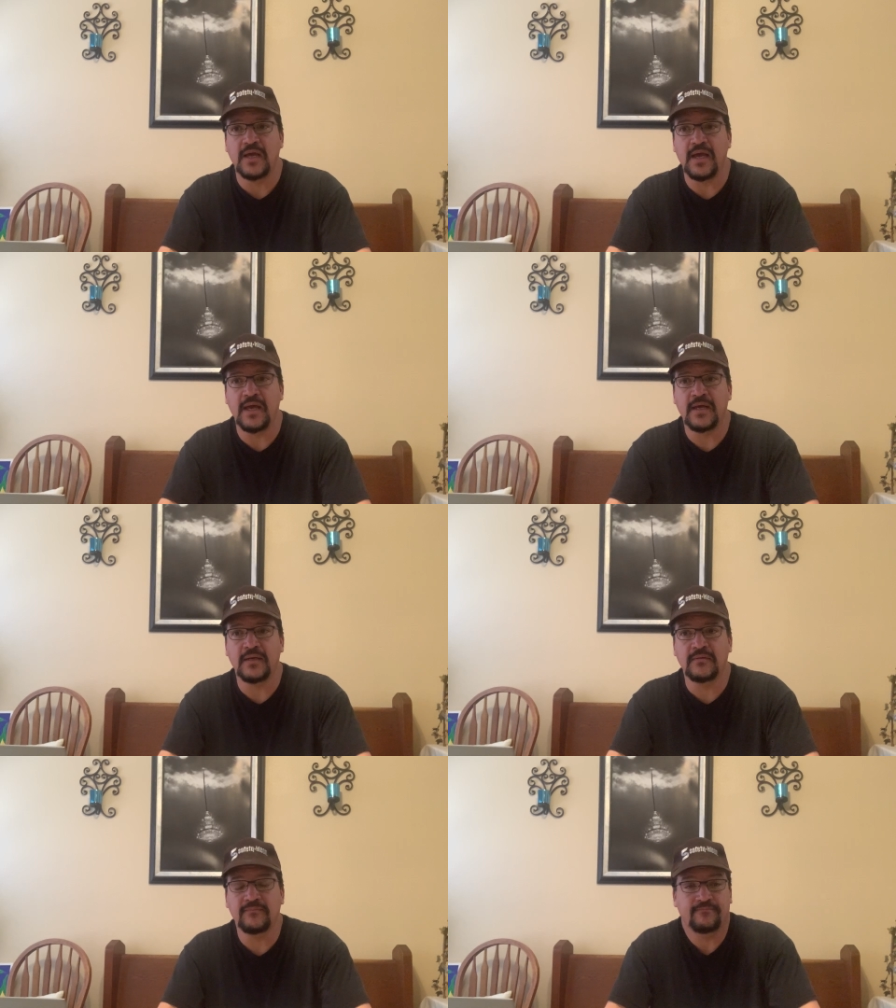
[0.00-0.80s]

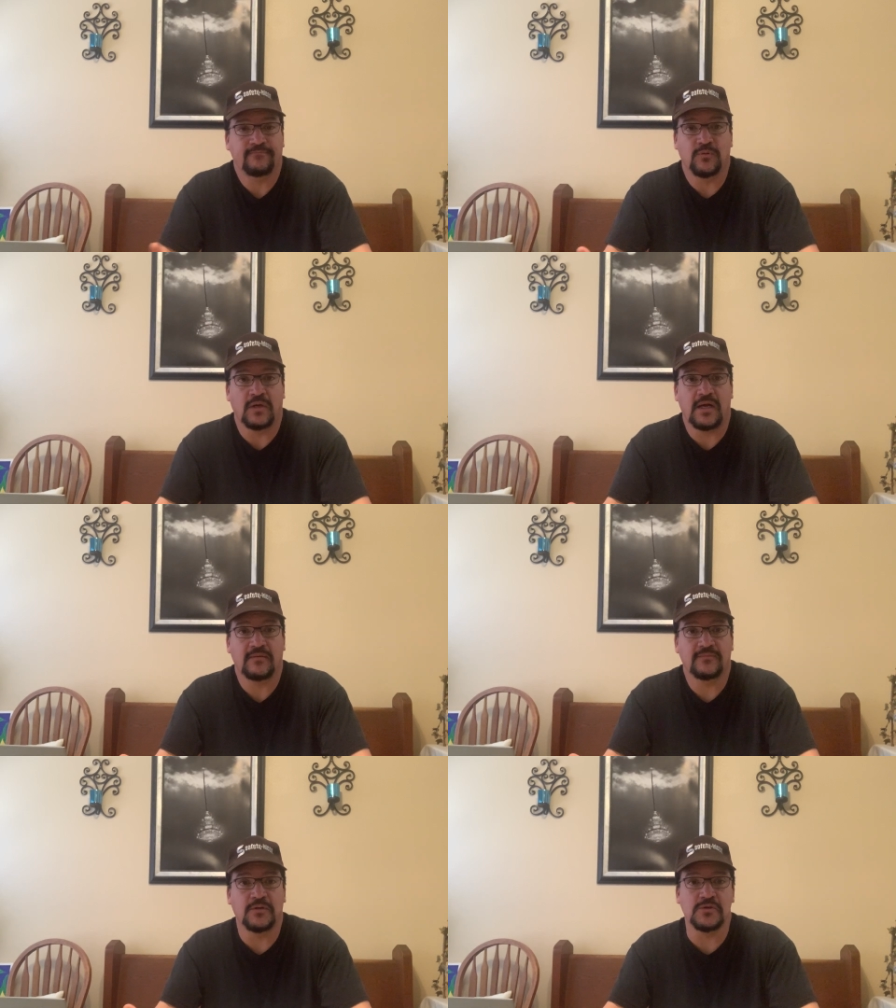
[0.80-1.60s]
And
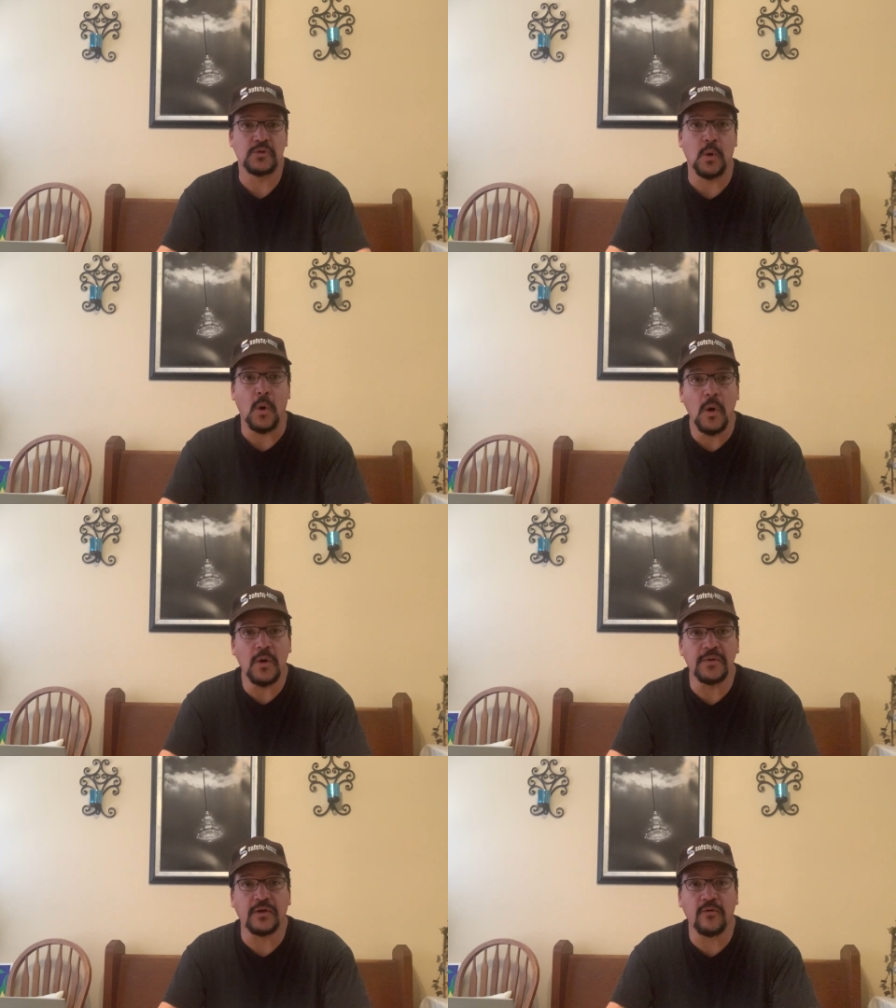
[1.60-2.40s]
there was no
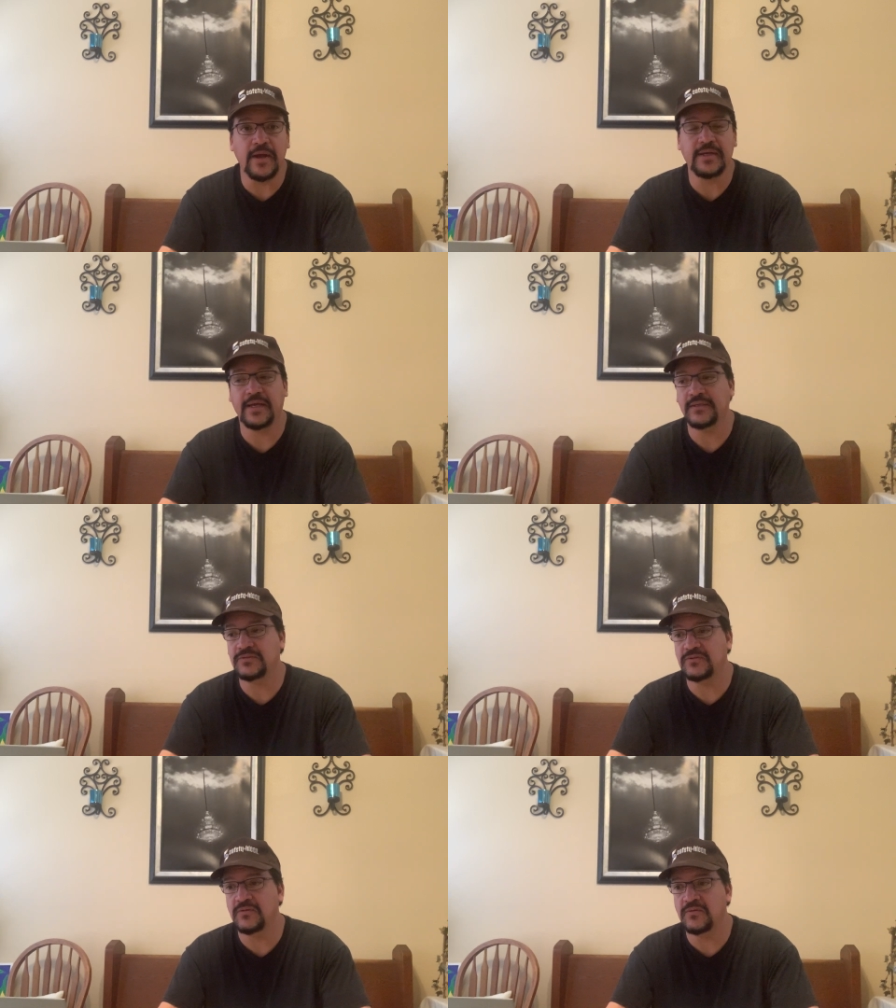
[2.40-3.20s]
oil in the crankcase,
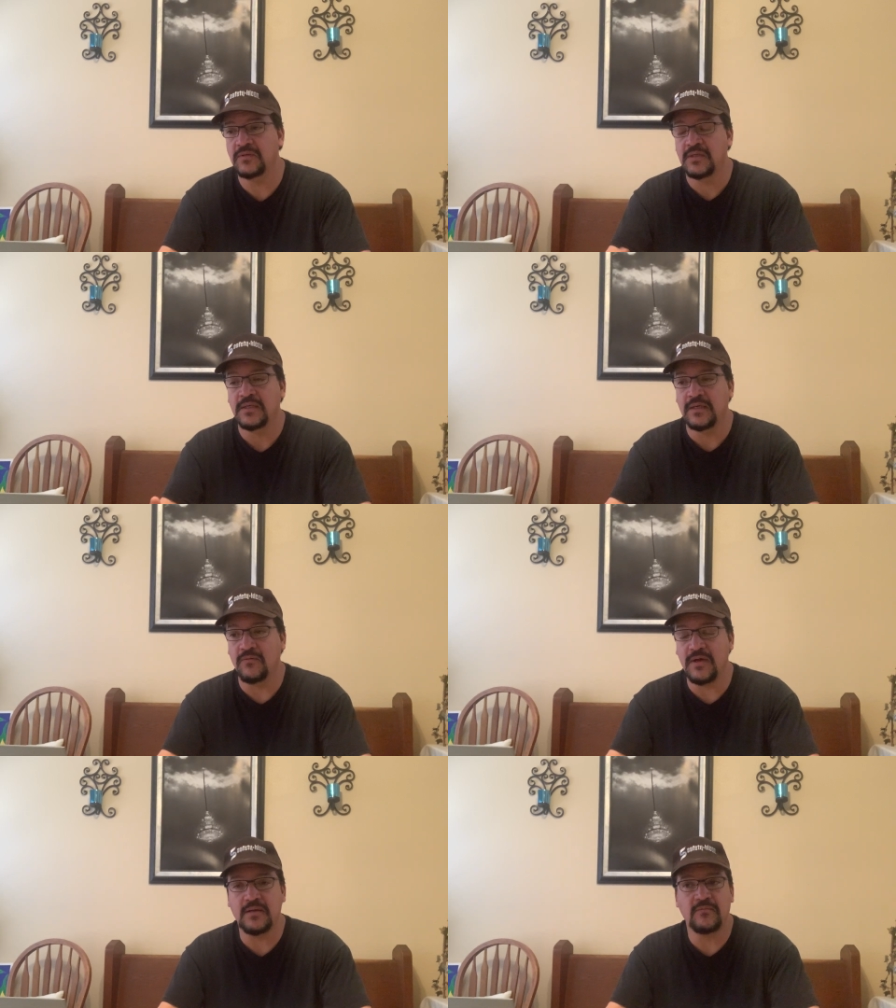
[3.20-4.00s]
so it
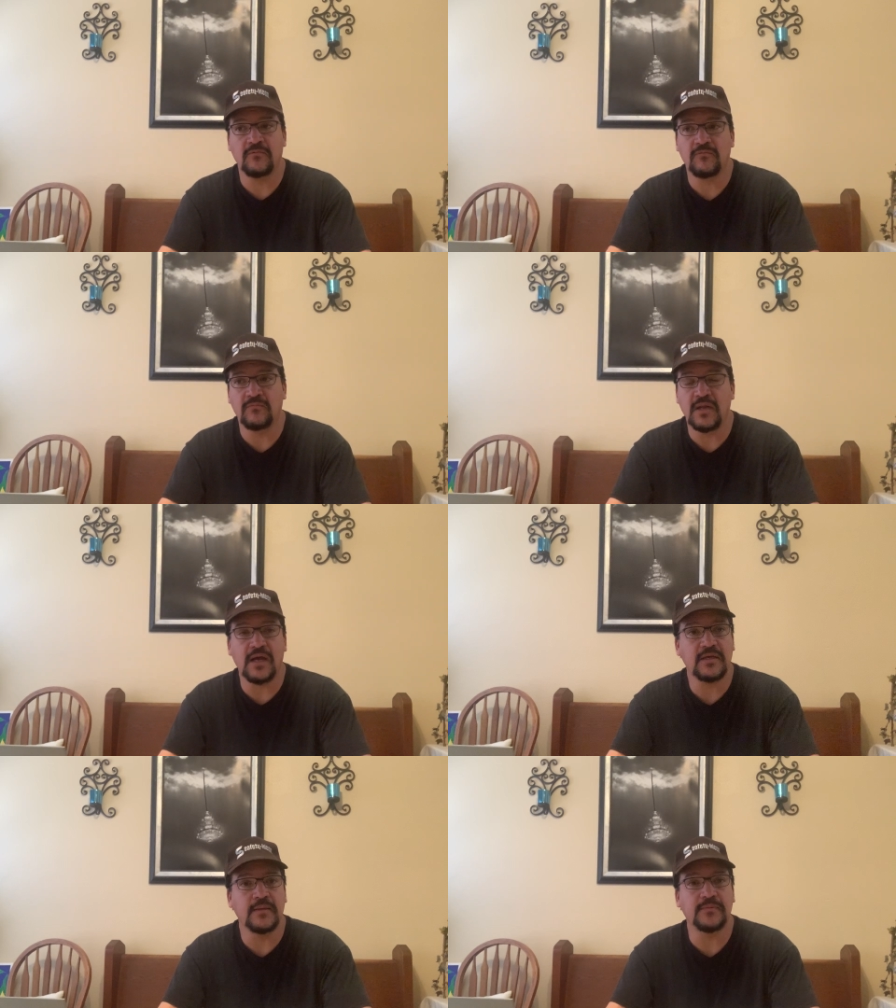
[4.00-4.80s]
wound up
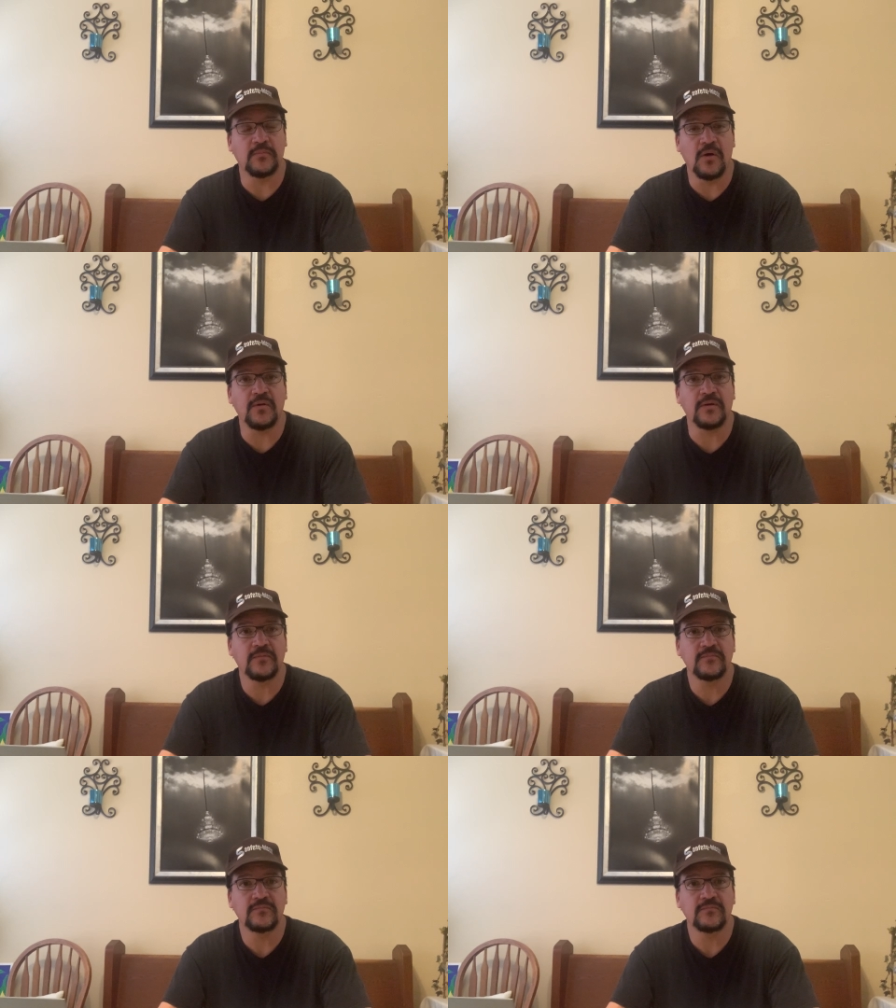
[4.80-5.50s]
locking up the motor.